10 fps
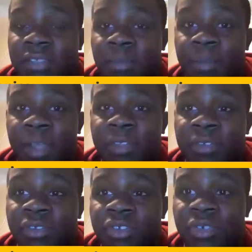the
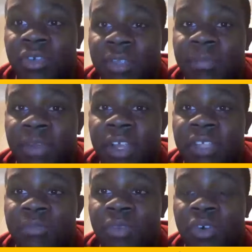bundle of joy that
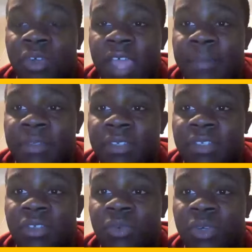brings more
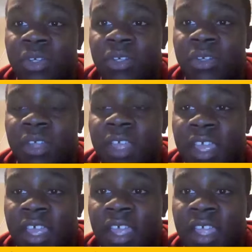happiness in the world.
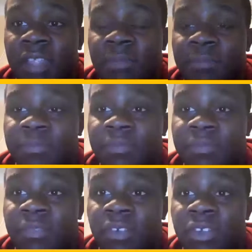And
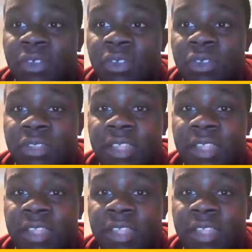kudos to